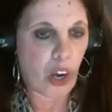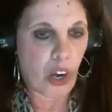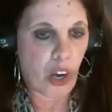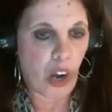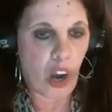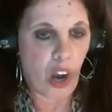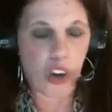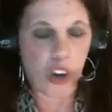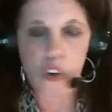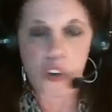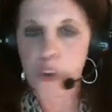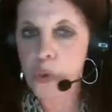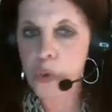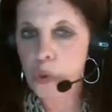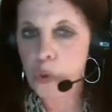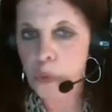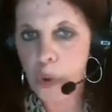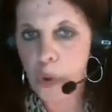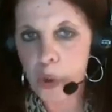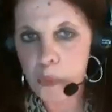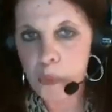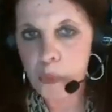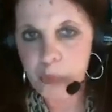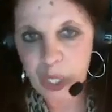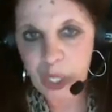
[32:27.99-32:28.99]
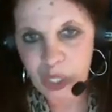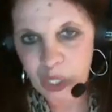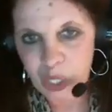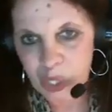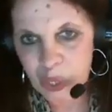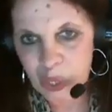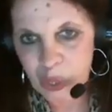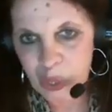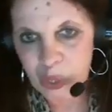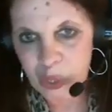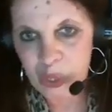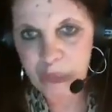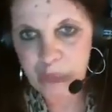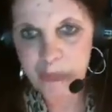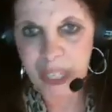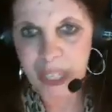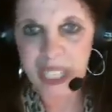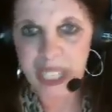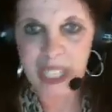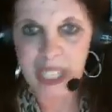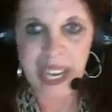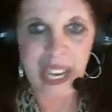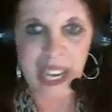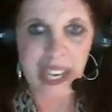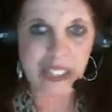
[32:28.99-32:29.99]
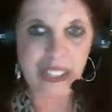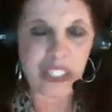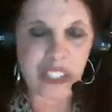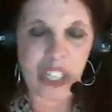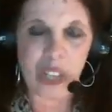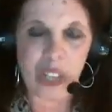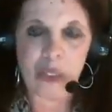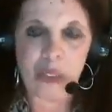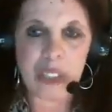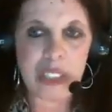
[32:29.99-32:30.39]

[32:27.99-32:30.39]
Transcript: Uncle Cuomo, my aunt, you know,